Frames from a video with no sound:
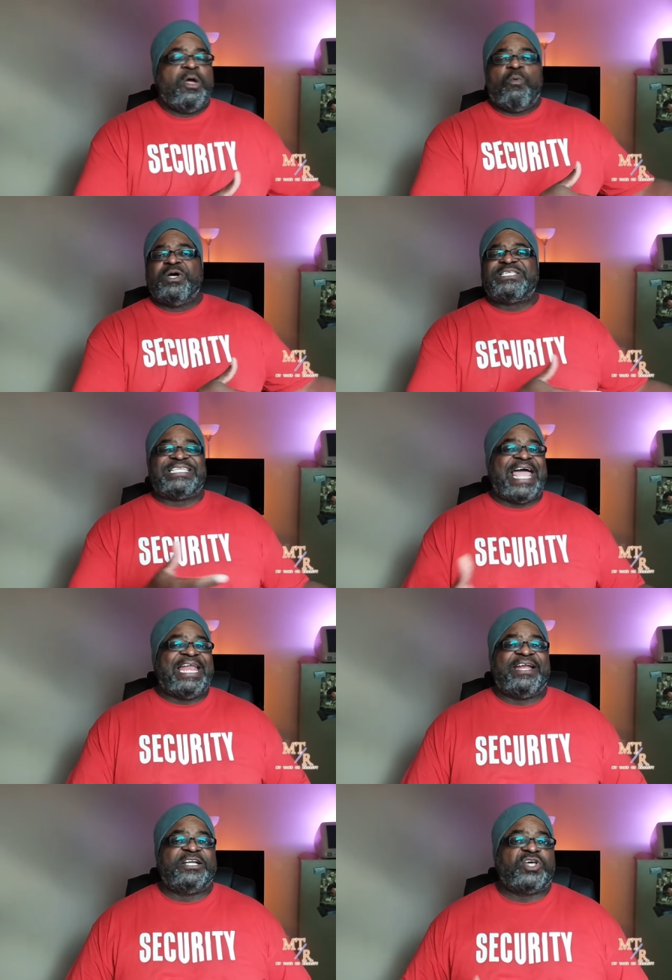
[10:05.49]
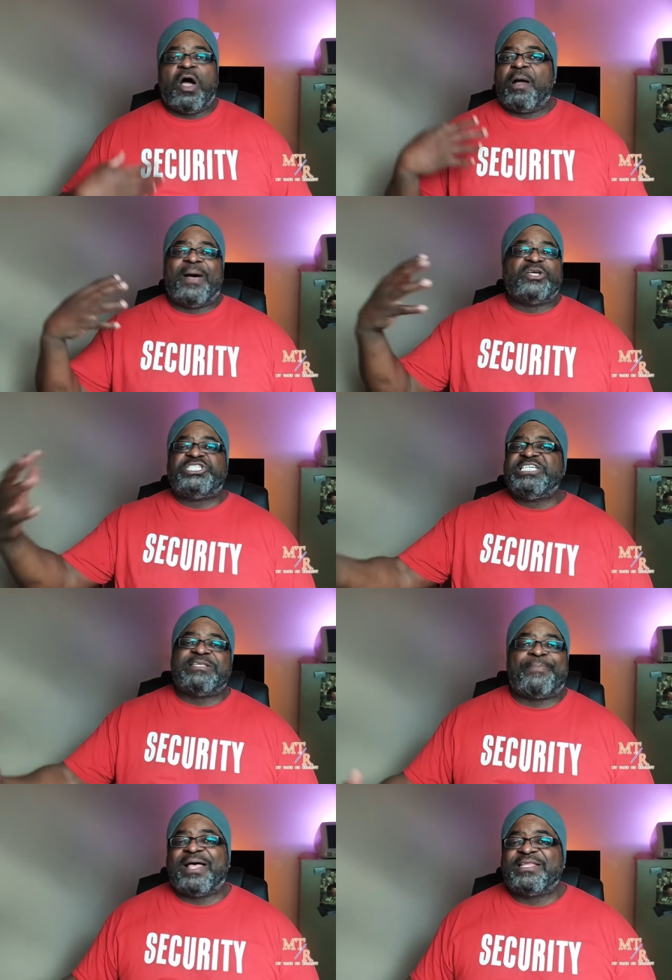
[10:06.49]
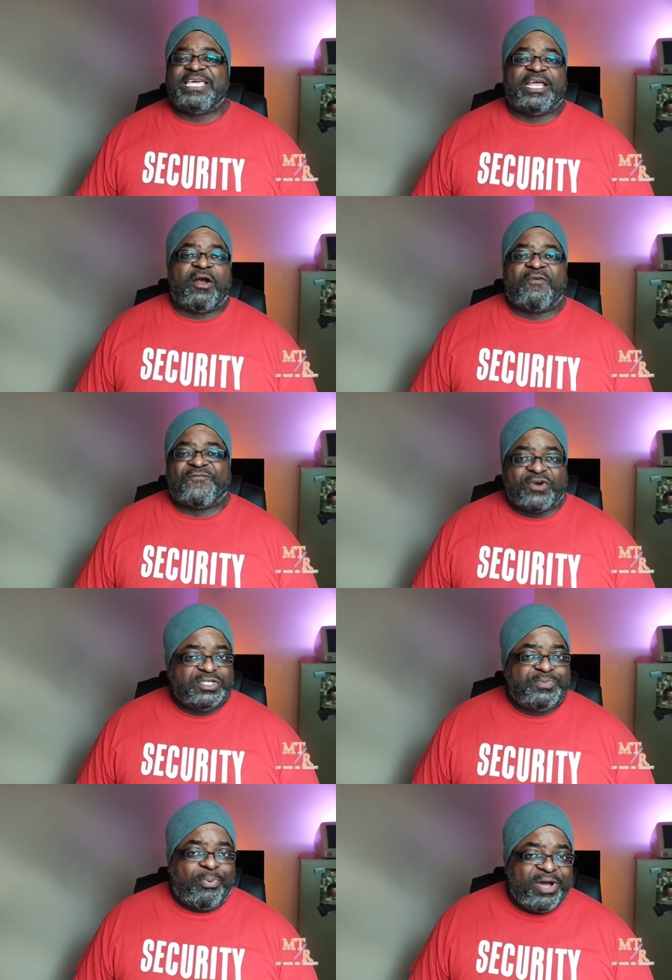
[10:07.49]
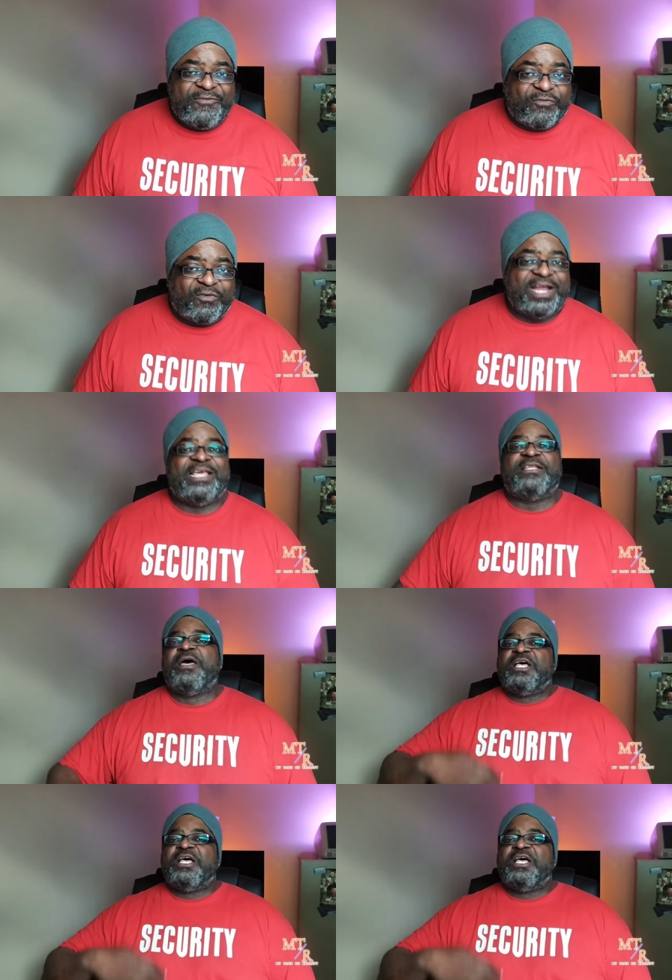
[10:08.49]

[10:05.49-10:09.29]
was standing there talking about she's about to get her first boyfriend and